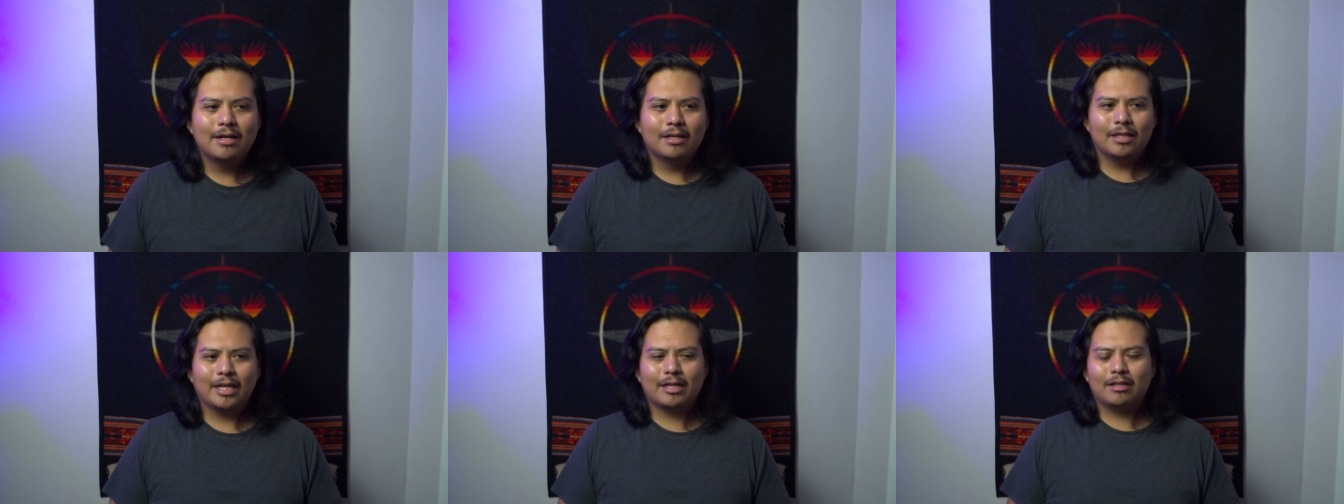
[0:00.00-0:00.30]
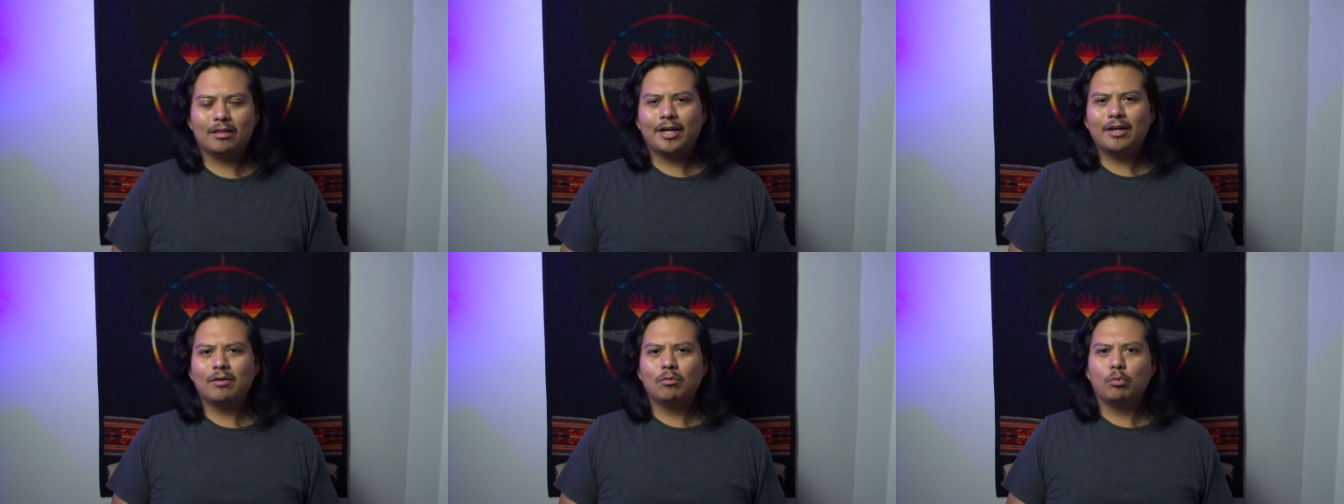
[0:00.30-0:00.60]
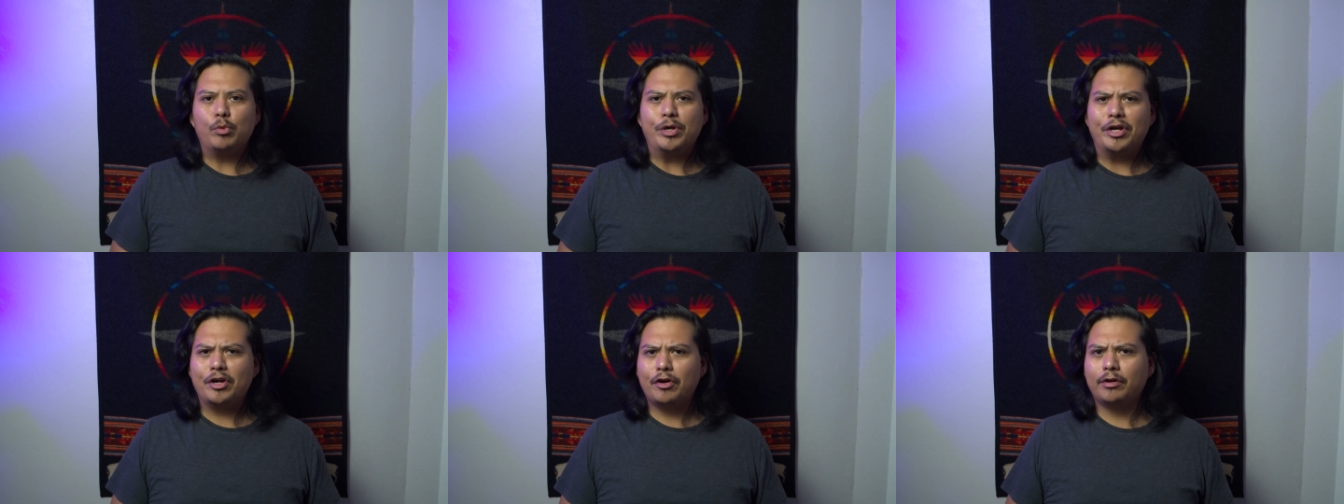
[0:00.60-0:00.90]
like a lot
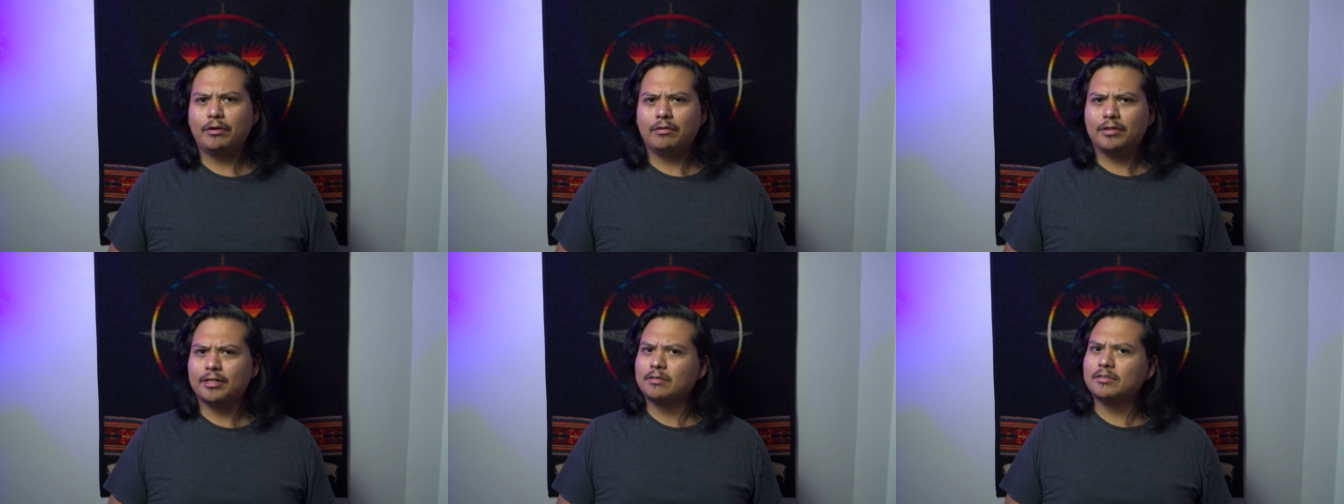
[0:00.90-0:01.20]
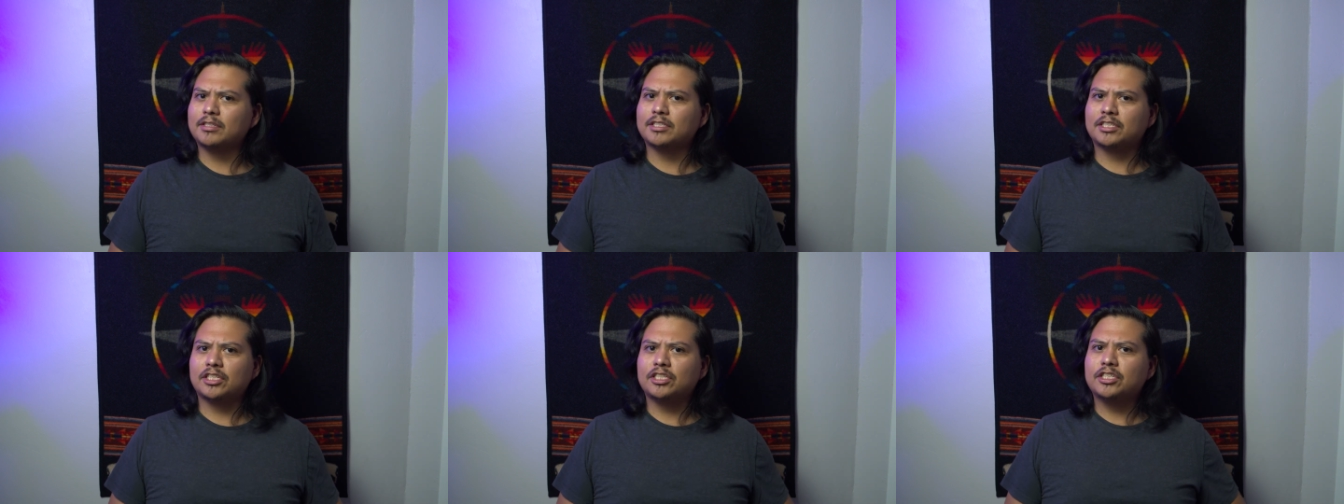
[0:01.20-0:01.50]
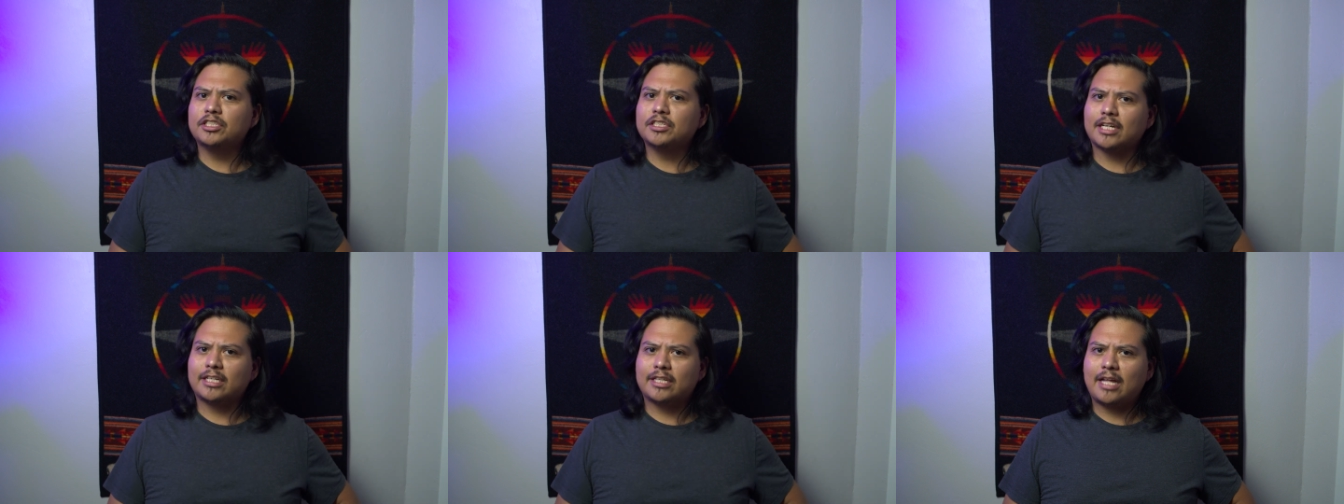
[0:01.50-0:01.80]
of weird little
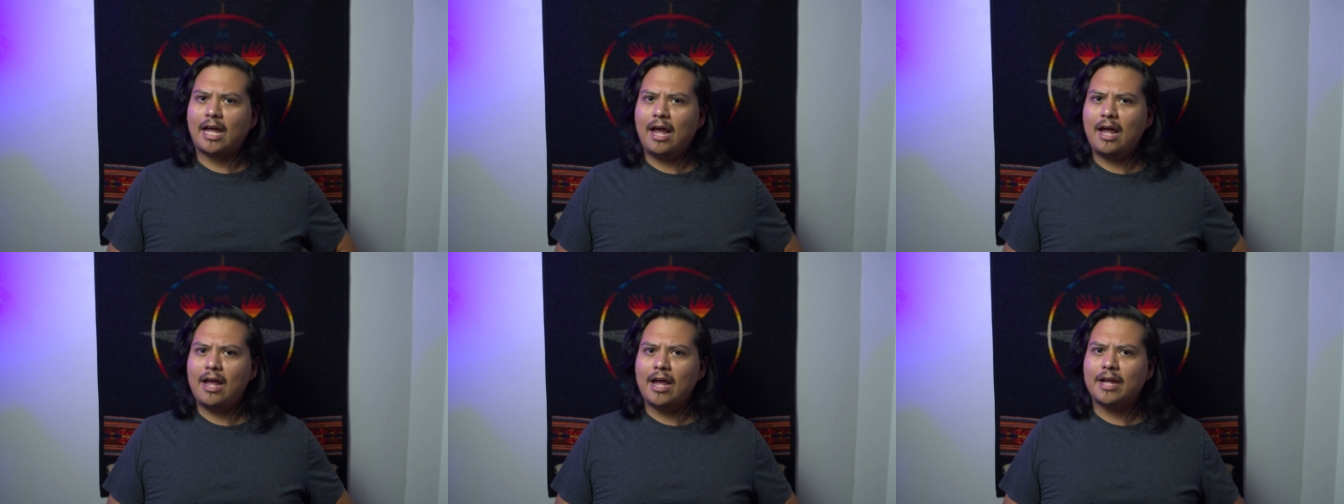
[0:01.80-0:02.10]
decisions like that.